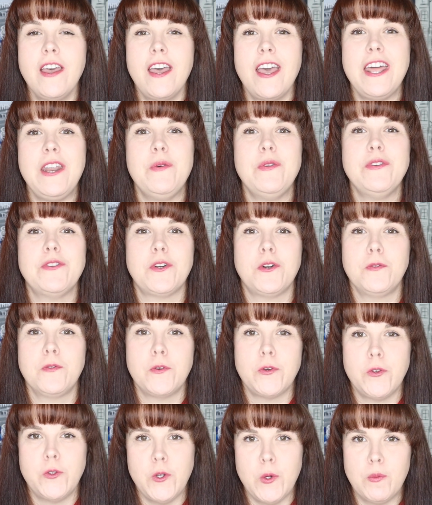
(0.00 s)
and it was
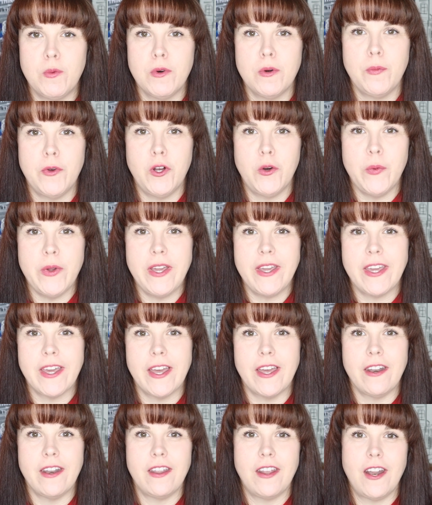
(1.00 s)
over Super Bowl weekend.